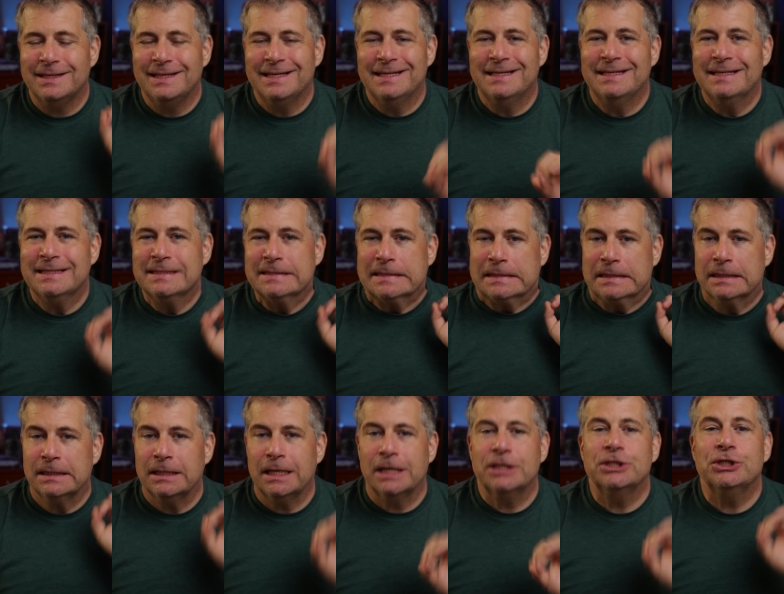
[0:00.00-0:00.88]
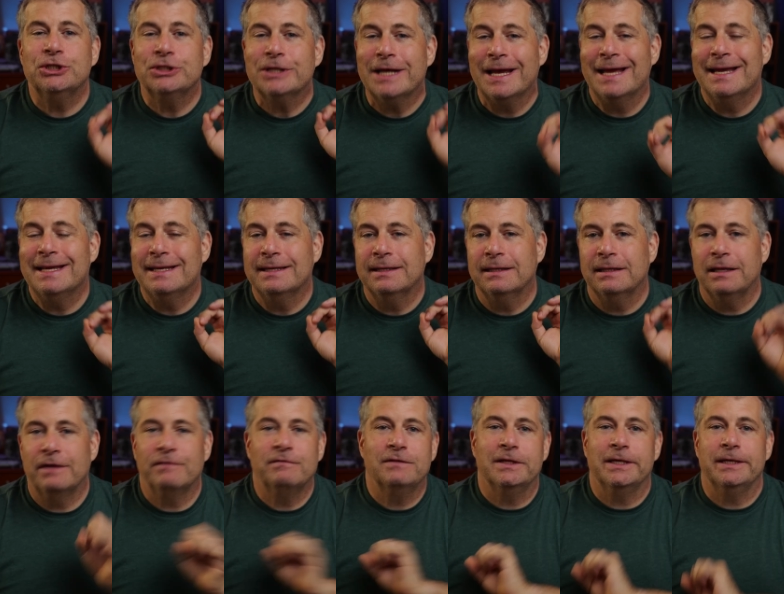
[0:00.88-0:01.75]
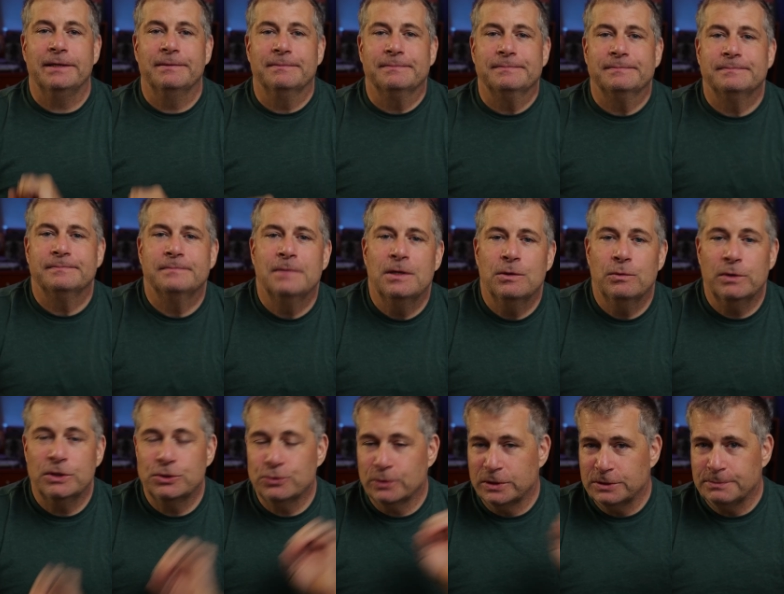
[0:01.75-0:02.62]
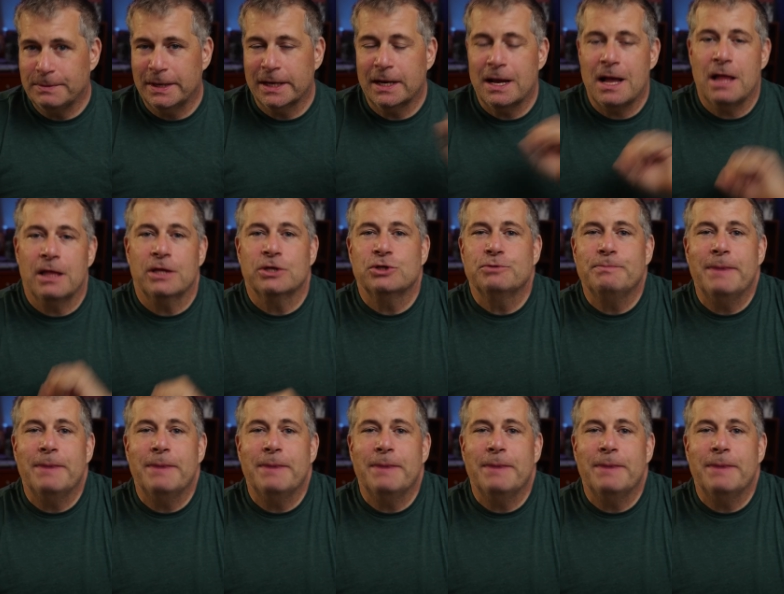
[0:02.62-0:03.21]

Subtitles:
is lush and lovely, which was my college